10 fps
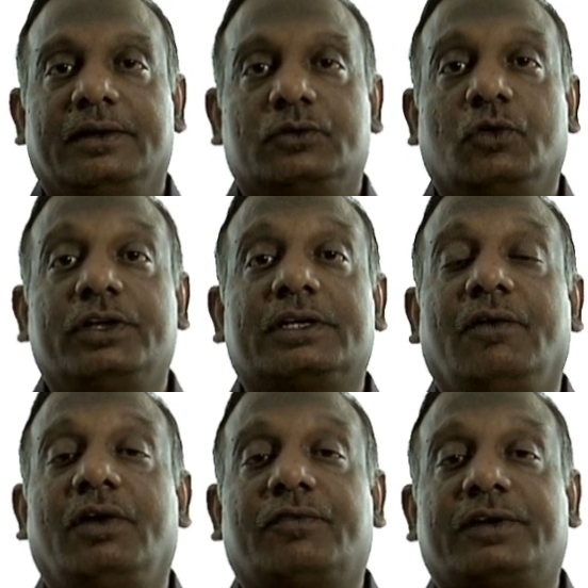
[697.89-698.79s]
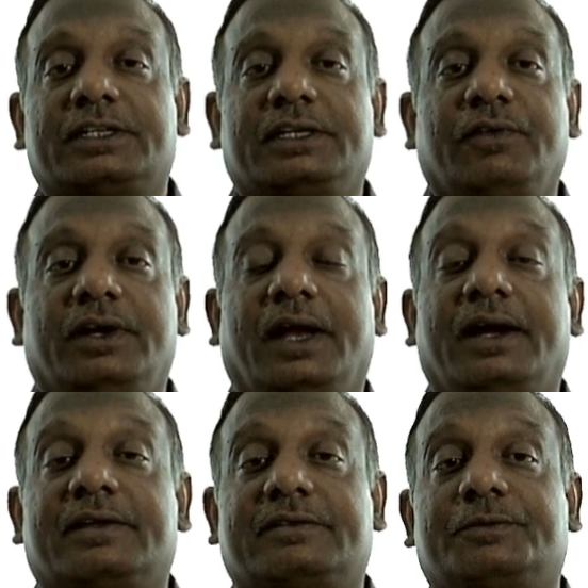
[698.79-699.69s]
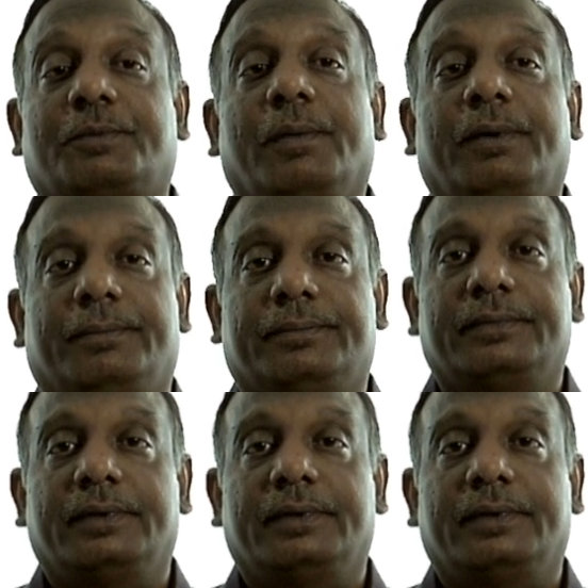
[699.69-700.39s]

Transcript: So, which level of testing will address this problem?